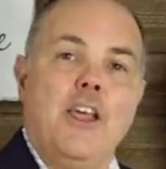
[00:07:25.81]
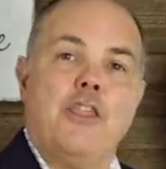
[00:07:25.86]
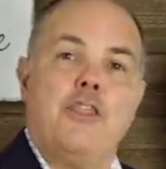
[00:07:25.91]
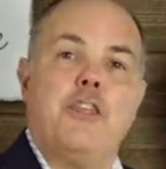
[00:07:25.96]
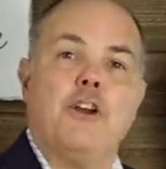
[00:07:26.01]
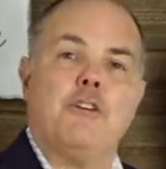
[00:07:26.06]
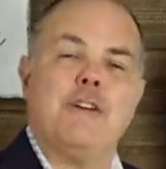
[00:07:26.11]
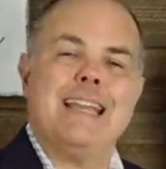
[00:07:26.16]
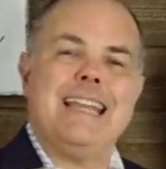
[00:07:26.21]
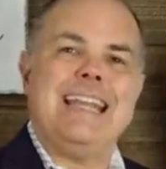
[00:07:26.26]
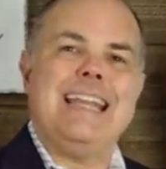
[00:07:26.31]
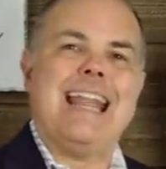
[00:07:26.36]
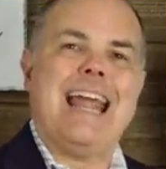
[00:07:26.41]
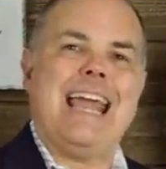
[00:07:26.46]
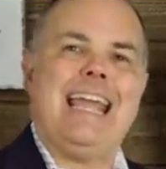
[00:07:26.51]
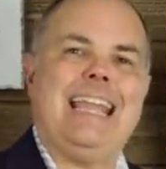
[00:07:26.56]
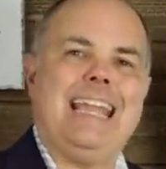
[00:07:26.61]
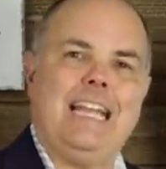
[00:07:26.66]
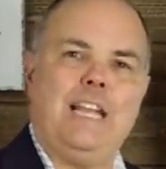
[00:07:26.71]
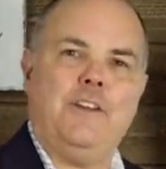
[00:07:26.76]
they're in
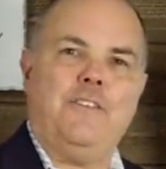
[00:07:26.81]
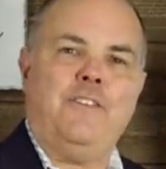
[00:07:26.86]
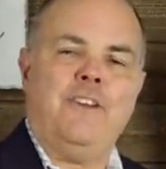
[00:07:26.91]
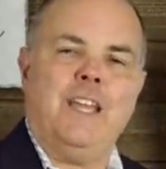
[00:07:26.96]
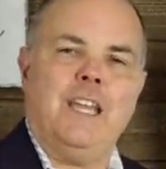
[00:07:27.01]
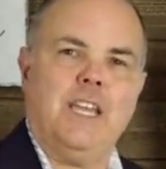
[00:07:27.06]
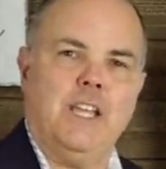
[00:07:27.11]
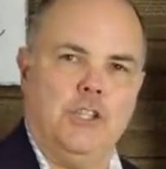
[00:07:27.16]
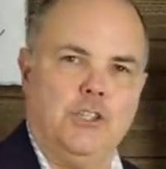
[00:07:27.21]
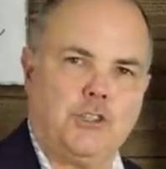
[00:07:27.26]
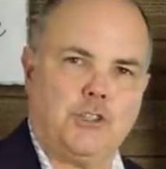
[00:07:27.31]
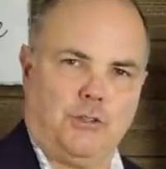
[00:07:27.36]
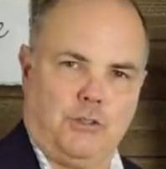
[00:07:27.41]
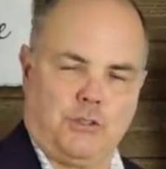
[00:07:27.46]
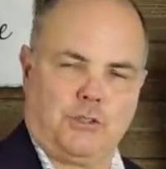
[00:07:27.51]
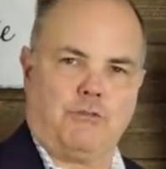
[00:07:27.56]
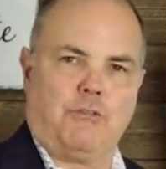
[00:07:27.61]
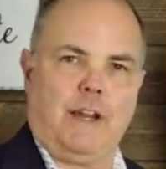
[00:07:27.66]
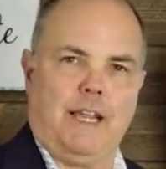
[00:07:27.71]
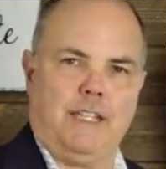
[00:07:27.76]
negative
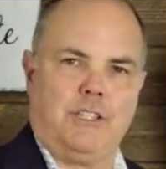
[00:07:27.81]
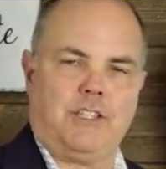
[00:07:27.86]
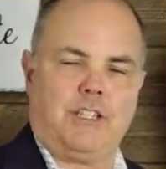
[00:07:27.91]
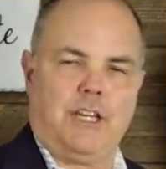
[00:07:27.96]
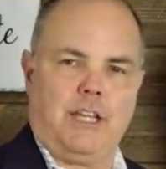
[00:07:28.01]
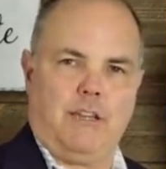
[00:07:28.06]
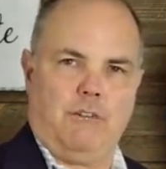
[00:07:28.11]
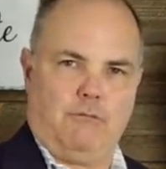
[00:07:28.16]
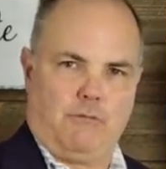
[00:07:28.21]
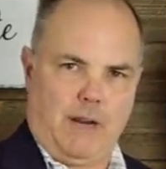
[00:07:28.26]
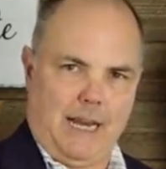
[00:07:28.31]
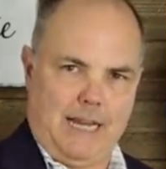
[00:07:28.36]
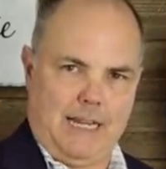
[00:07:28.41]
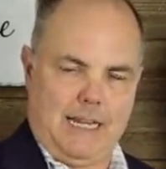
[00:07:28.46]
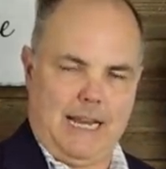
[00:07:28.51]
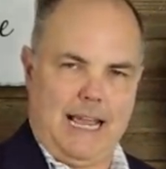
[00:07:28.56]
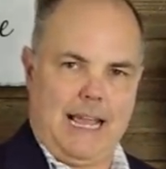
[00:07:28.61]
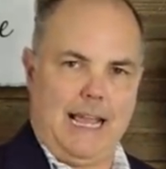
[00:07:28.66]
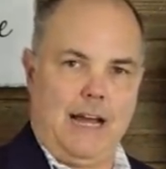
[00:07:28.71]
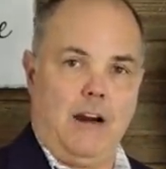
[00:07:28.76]
interest rates
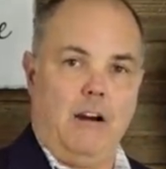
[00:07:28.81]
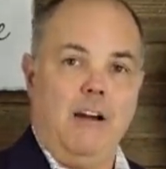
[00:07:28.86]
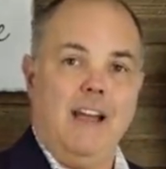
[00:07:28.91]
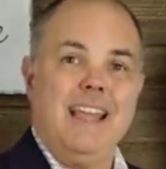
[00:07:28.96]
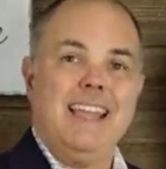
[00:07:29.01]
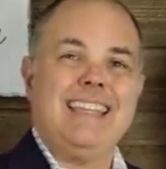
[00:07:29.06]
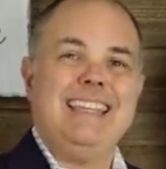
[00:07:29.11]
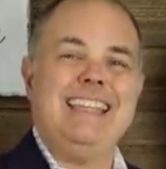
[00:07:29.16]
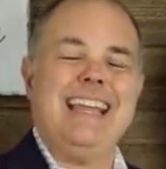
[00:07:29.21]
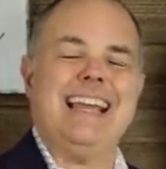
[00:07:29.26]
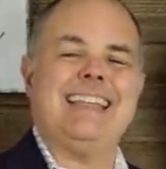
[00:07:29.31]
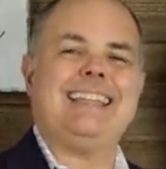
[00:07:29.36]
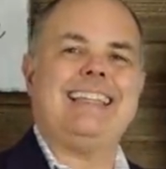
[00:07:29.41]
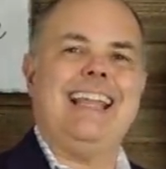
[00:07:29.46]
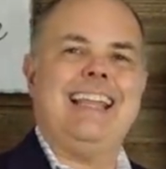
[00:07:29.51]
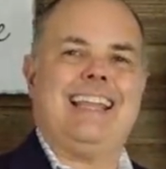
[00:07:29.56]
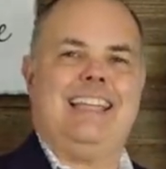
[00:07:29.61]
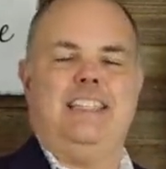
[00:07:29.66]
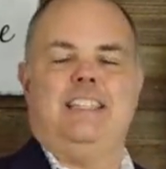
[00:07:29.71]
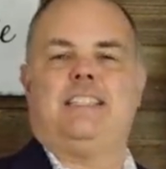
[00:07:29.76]
right now, yet
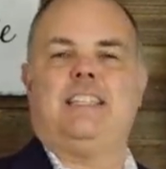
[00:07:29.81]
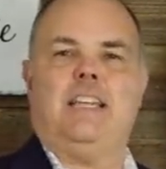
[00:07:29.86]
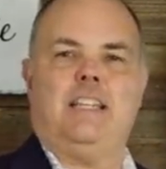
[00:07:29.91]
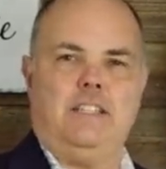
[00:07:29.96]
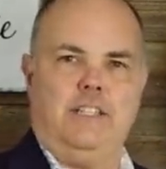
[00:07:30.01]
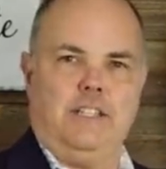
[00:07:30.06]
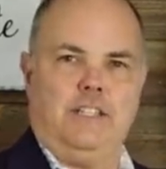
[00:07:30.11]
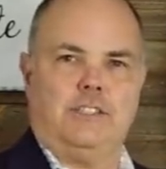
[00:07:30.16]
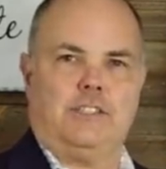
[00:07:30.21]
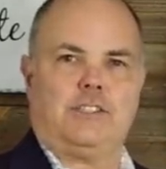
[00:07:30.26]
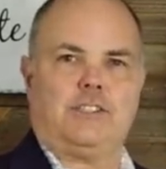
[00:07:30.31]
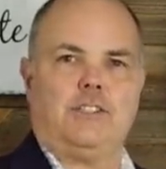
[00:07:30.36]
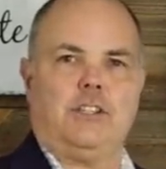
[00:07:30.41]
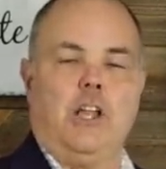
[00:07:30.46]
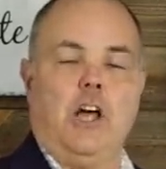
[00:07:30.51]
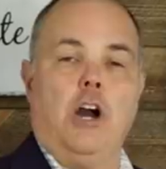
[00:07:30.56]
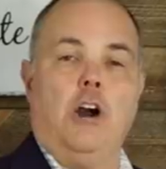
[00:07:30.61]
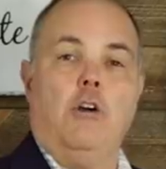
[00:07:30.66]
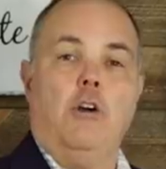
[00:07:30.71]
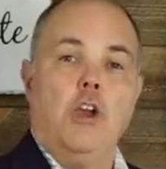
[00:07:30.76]
they continue to
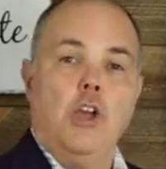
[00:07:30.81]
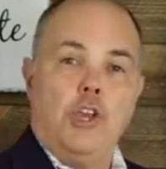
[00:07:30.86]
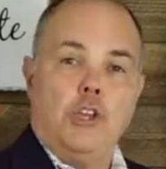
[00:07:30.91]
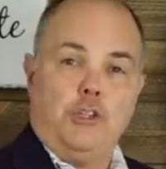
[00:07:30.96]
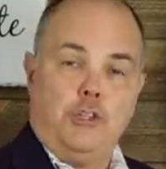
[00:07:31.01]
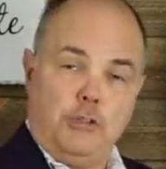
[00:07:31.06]
slow.